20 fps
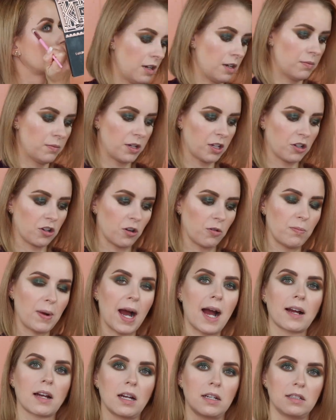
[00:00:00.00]
I'm gonna go
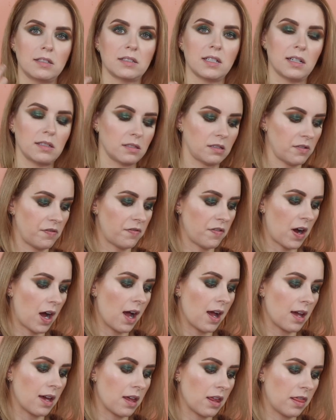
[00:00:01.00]
back and
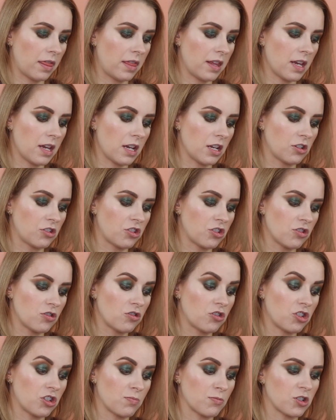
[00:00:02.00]
intensify the two
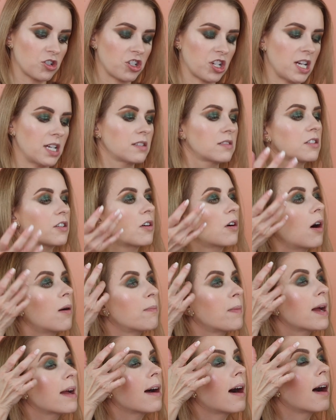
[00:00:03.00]
shimmer shades that are
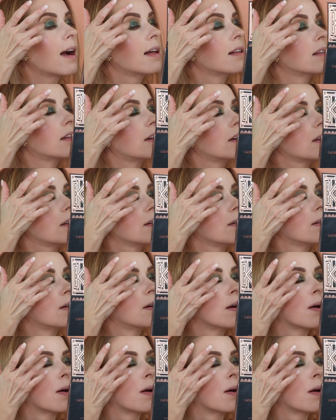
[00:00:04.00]
on my eyelid.